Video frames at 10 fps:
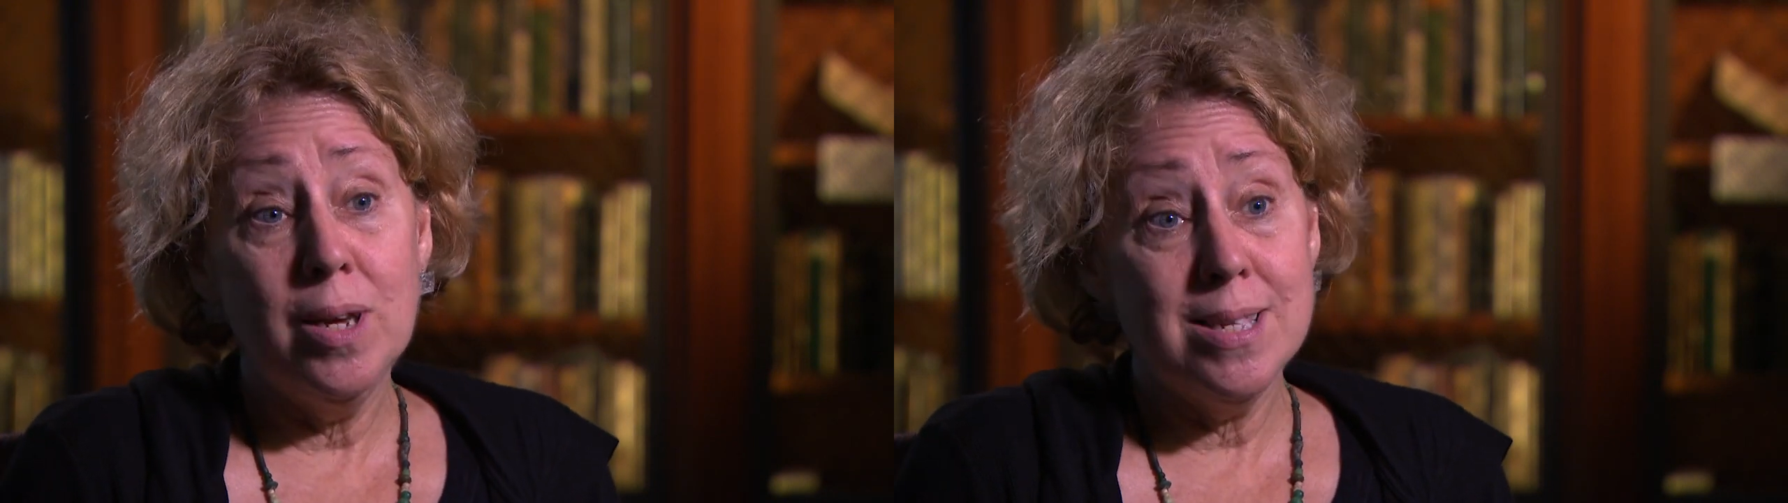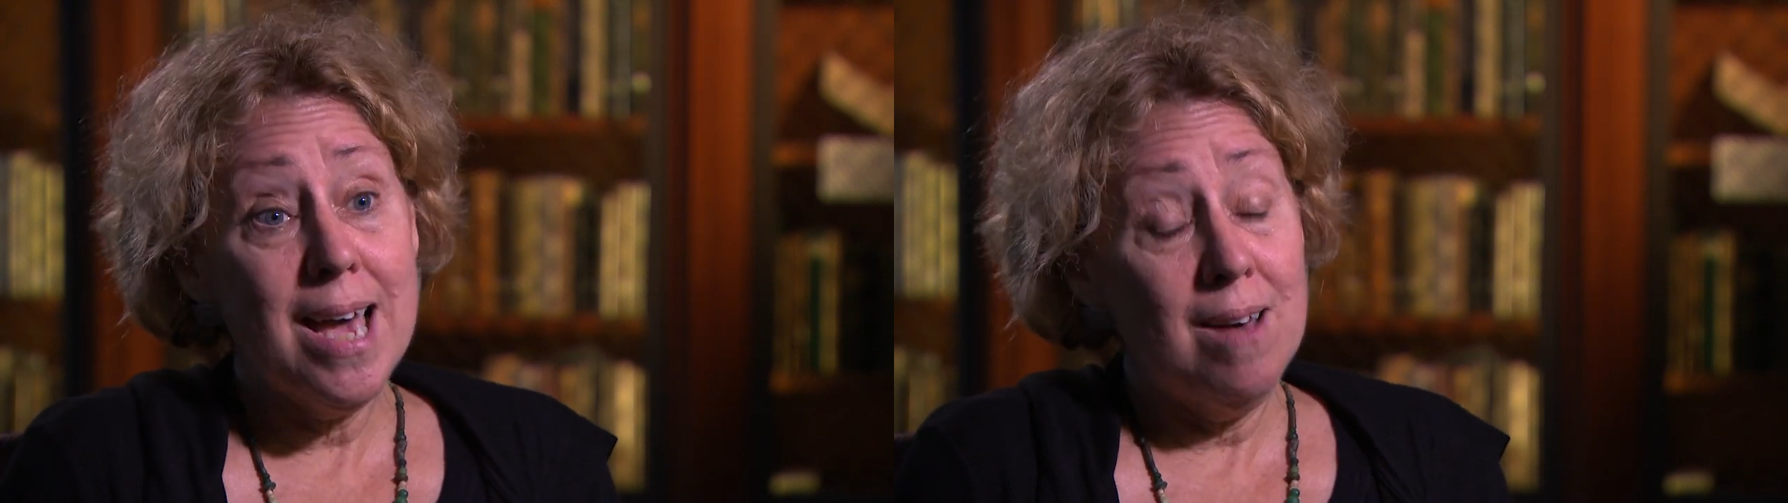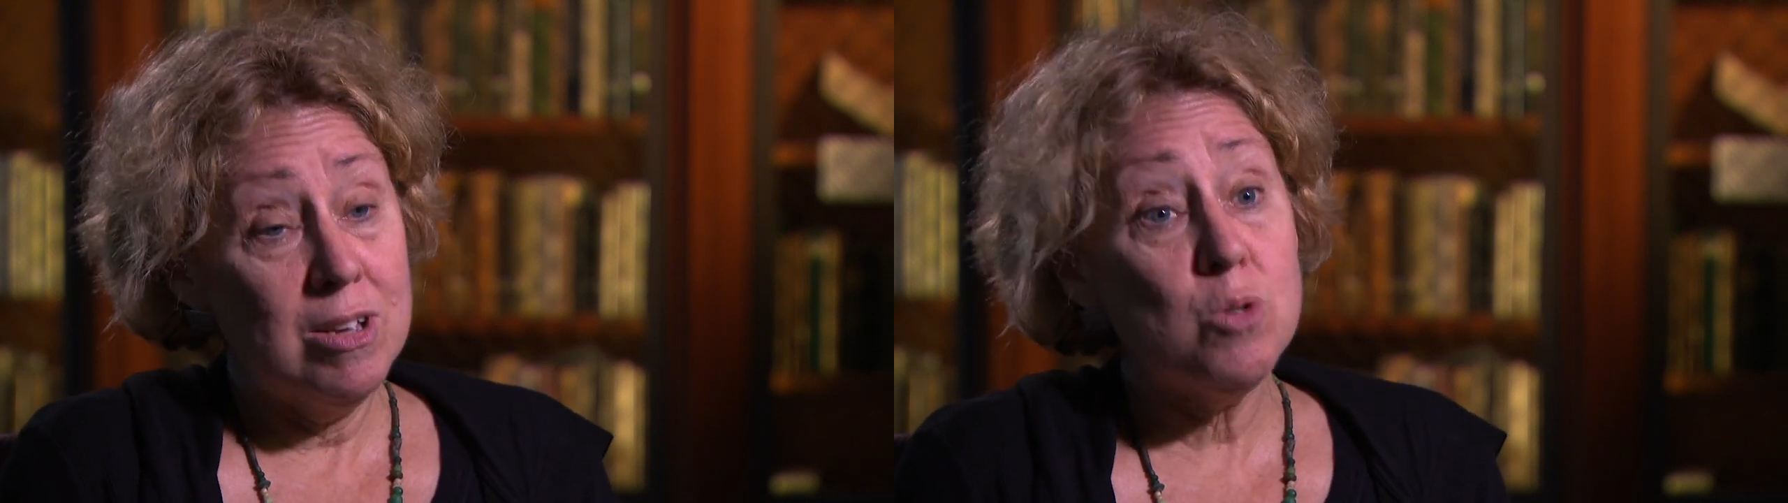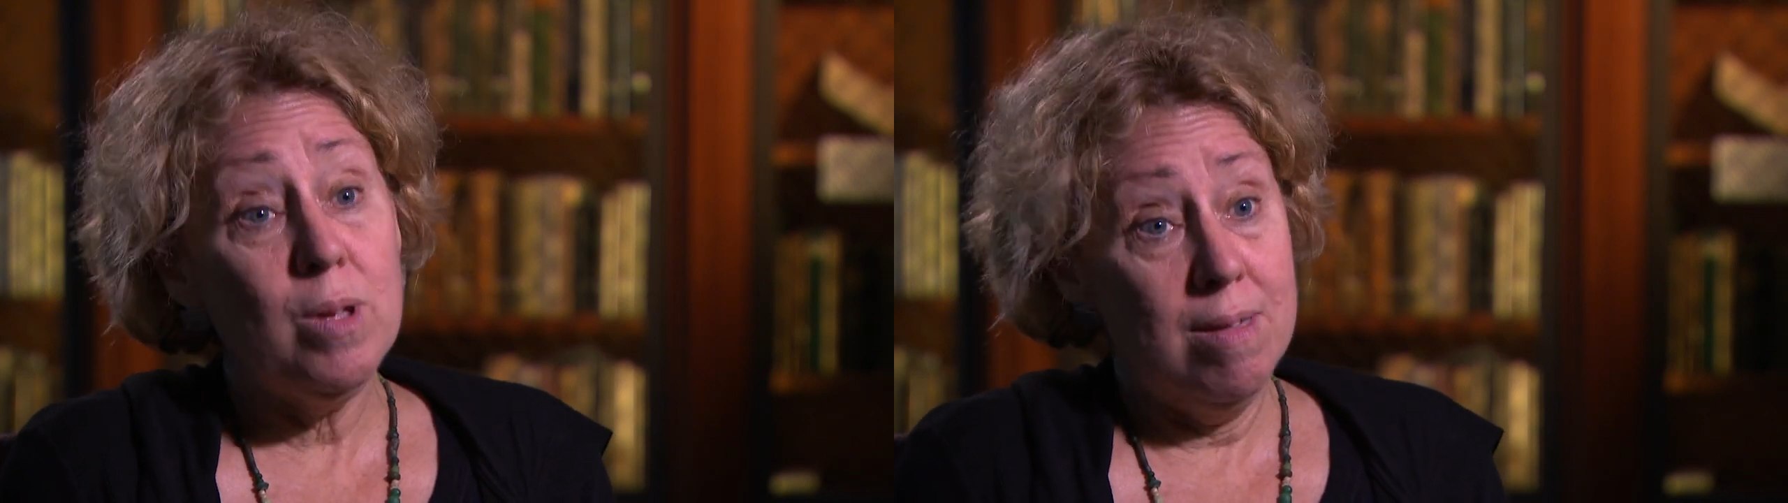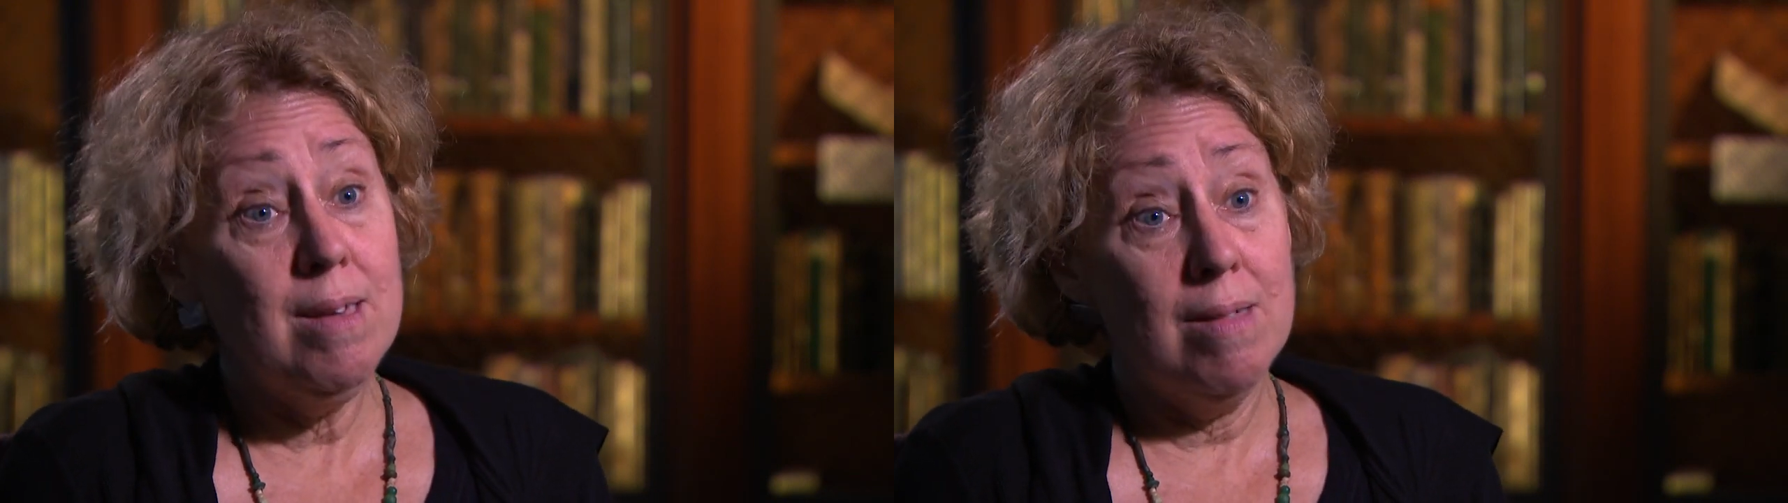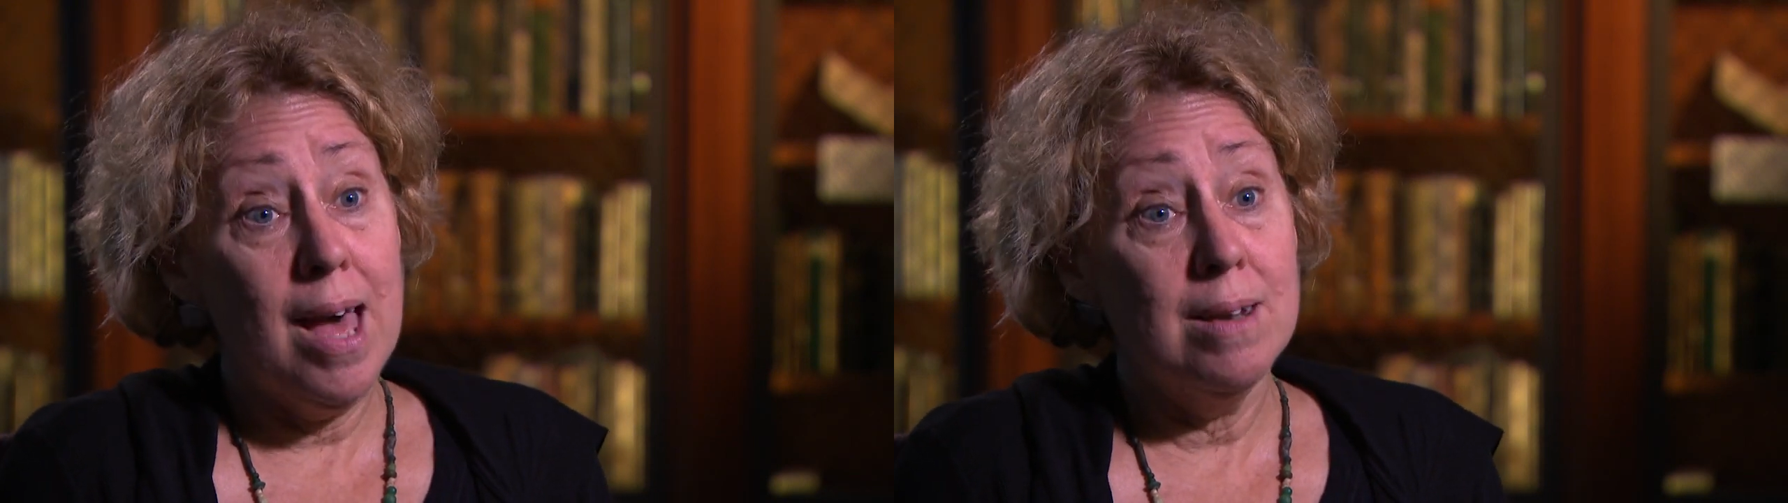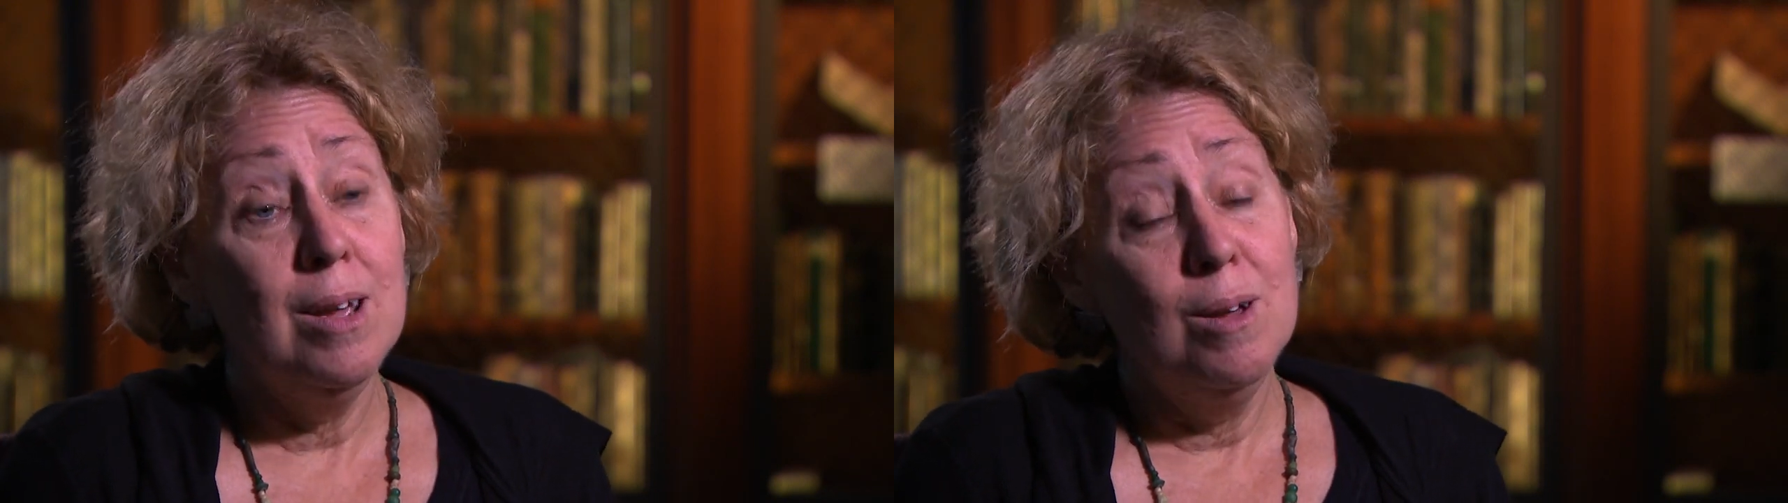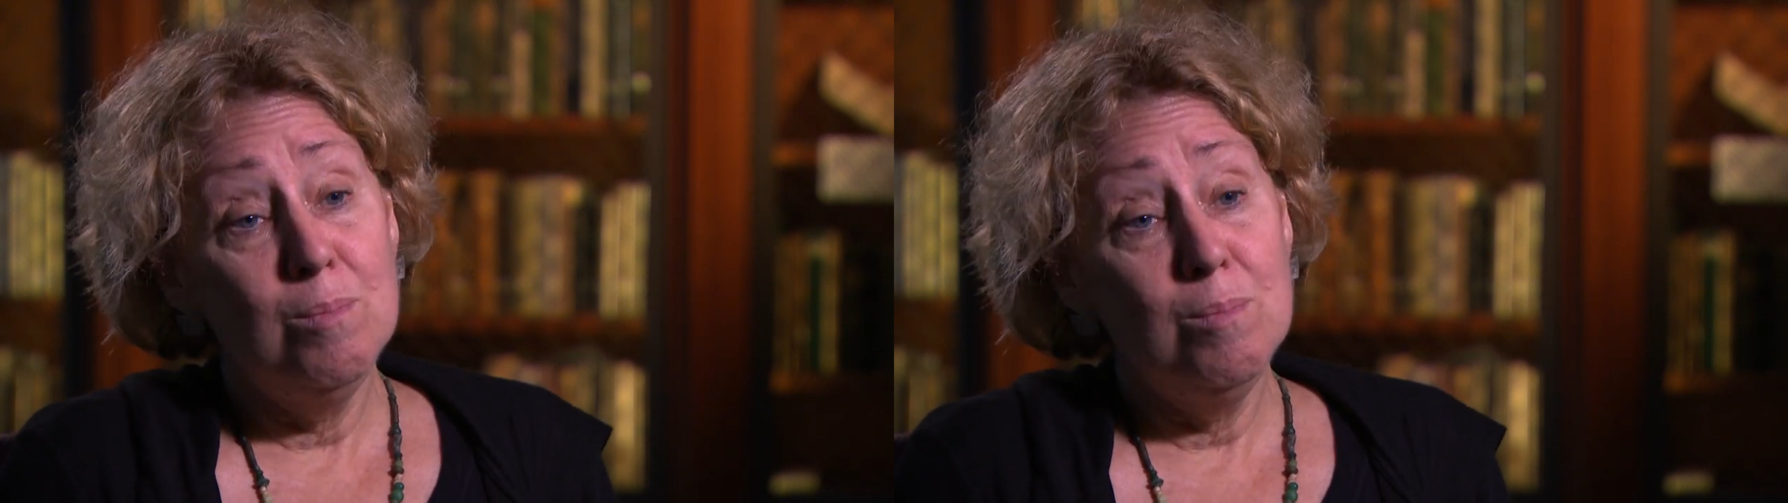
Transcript: is have us rethink that,